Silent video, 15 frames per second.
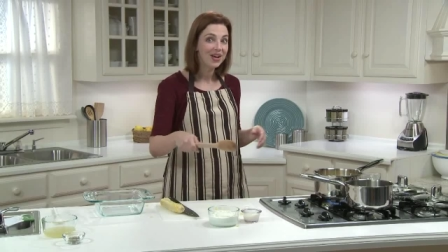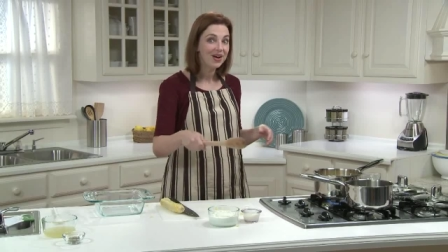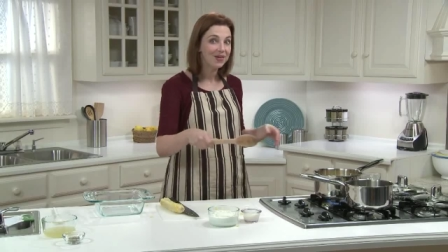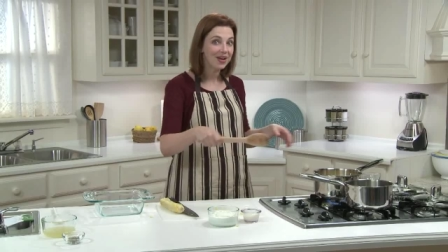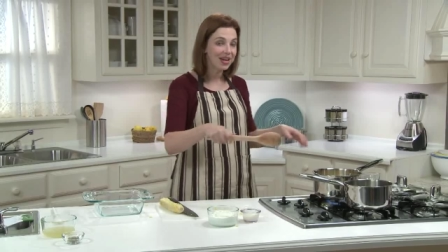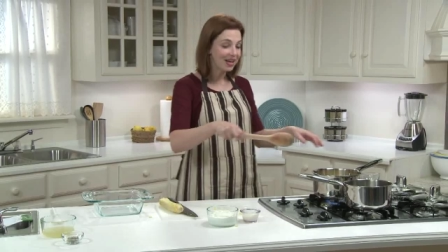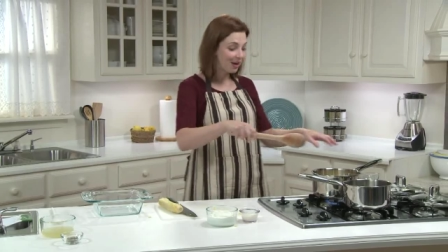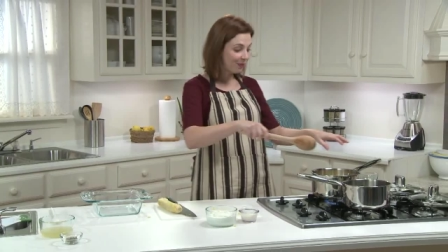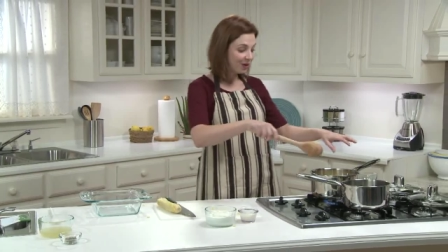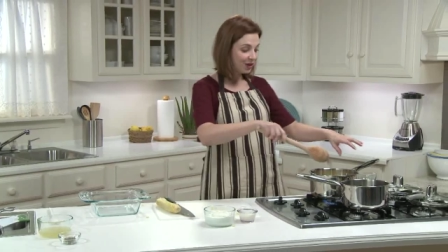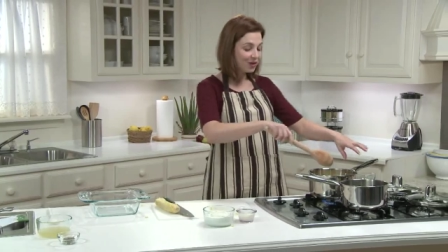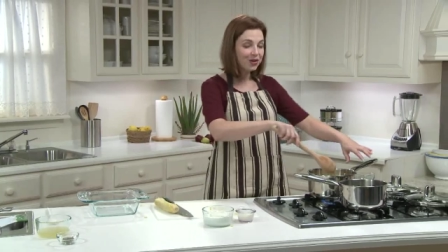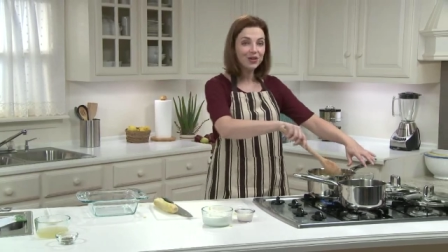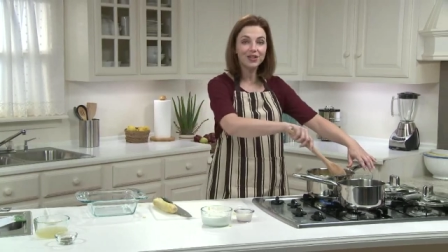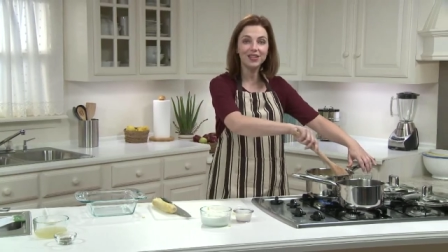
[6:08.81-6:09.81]
Okay, I want to
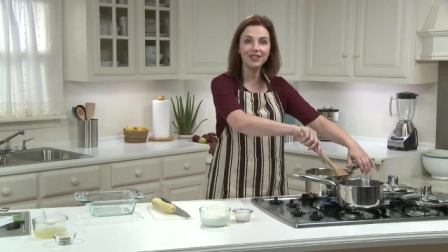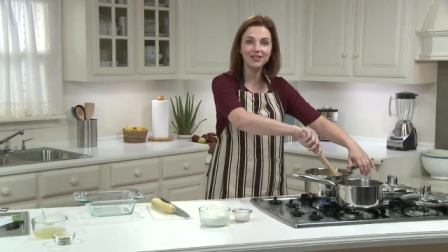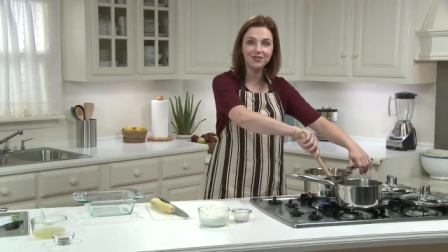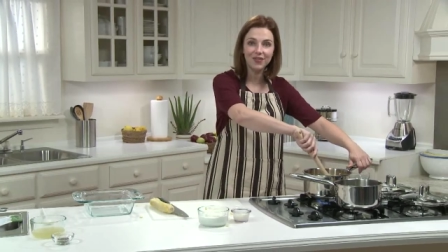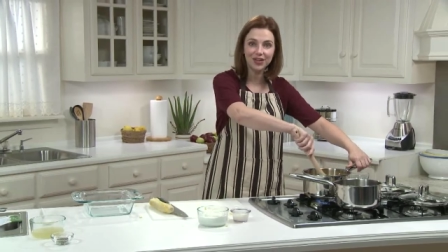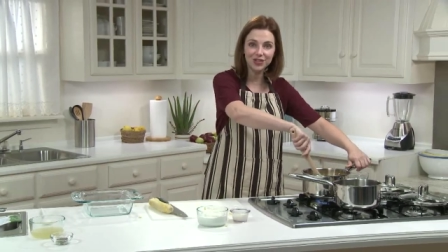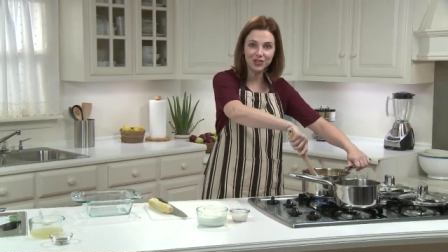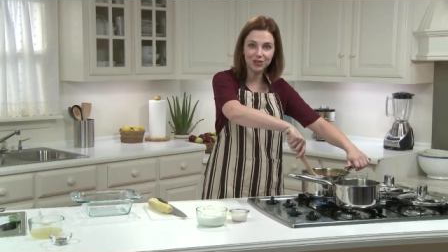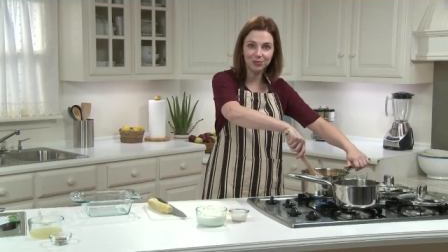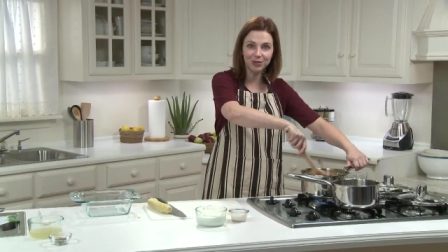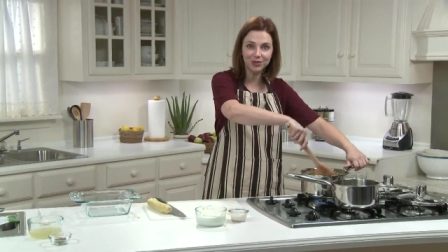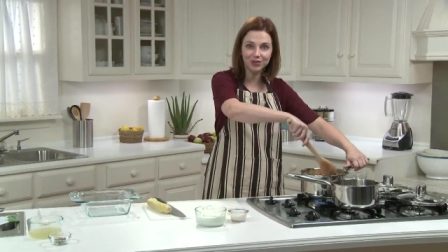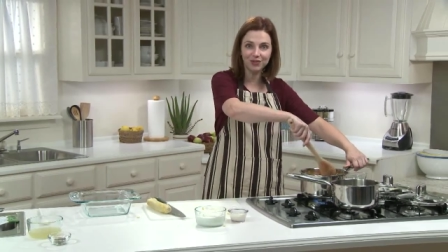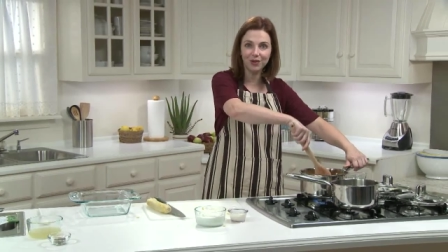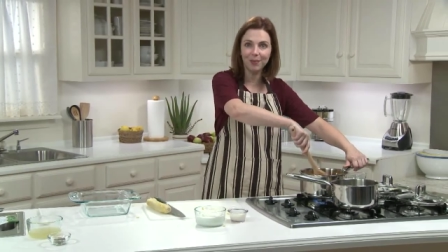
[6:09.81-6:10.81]
cook these
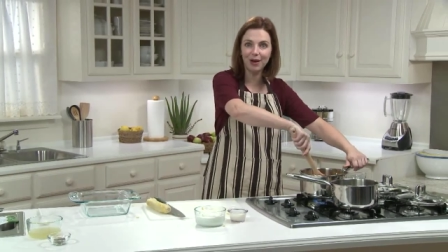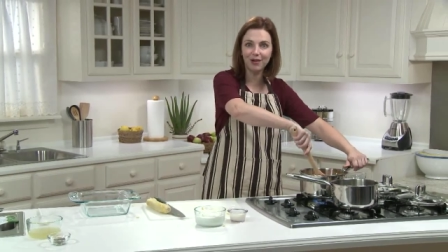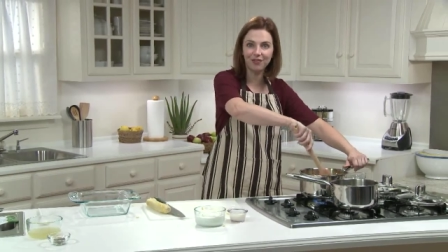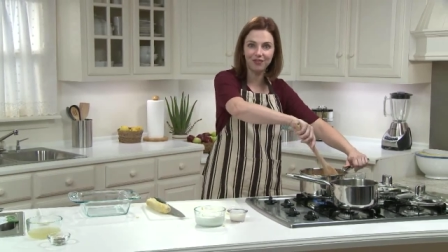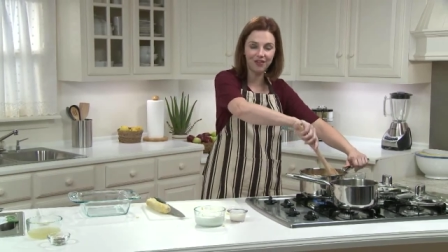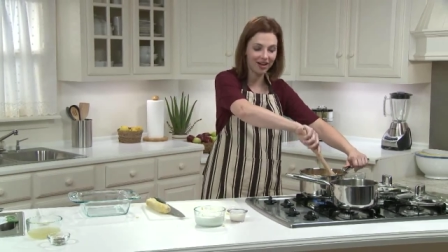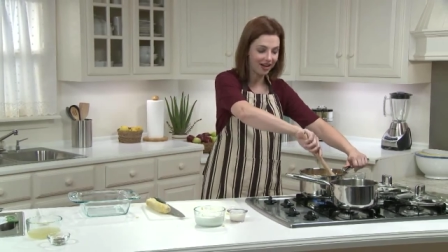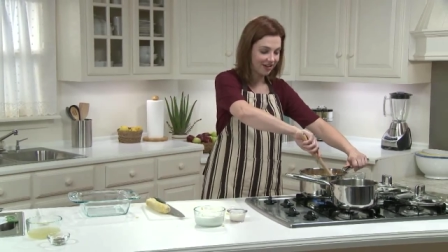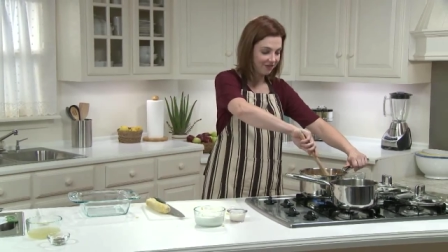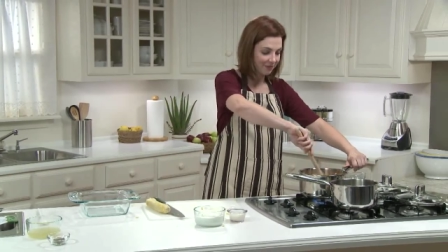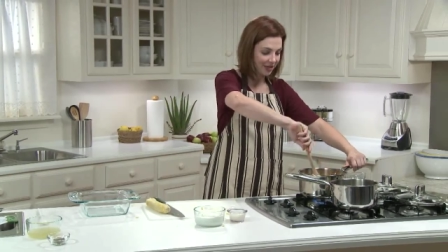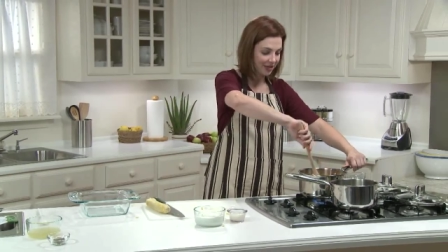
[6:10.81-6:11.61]
vegetables for about five